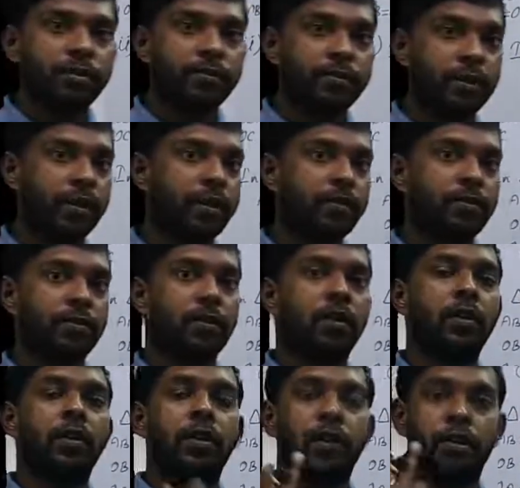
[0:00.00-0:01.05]
corresponding
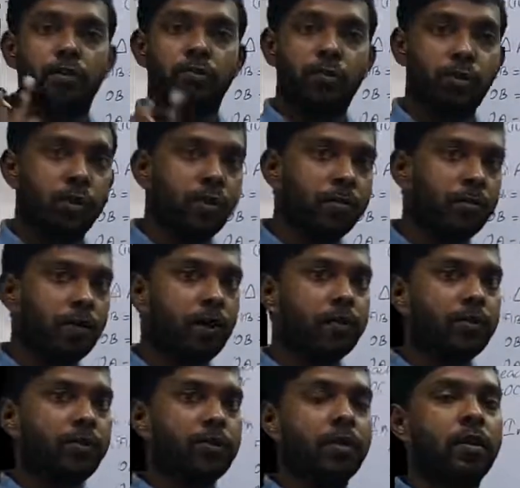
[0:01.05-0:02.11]
parts,
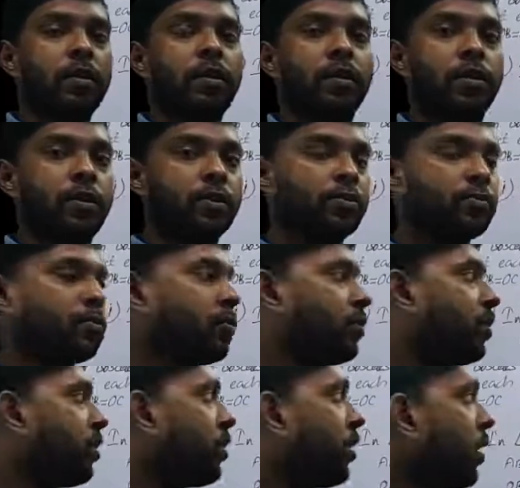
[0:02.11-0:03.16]
corresponding
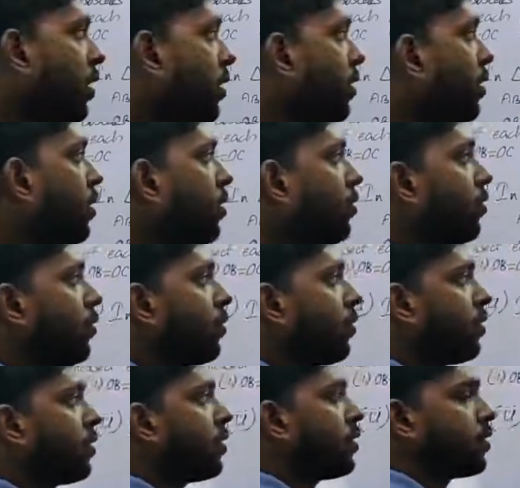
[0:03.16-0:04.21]
angles, sides
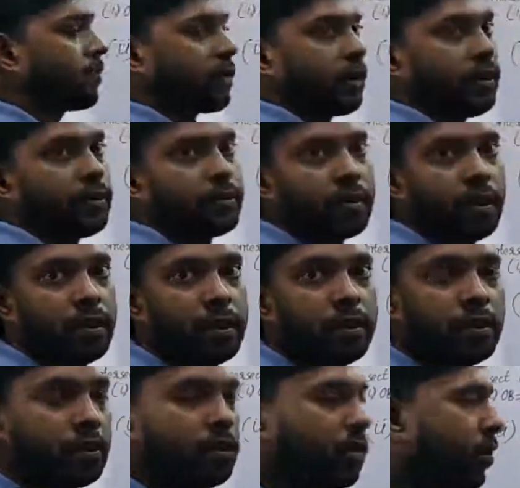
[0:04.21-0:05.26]
are equal
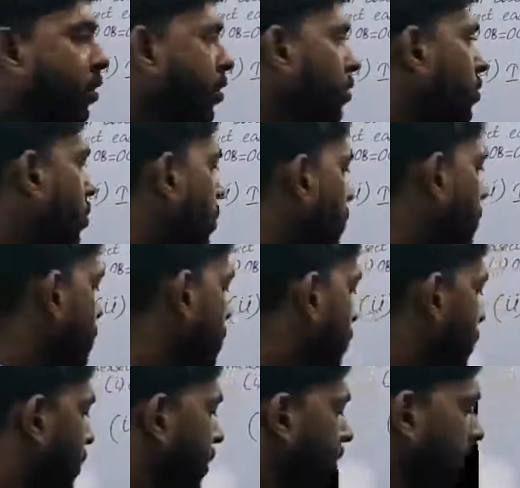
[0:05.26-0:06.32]
to one another.
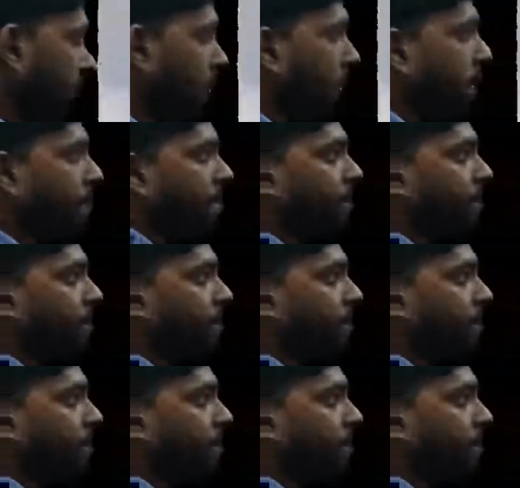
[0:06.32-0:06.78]
Now,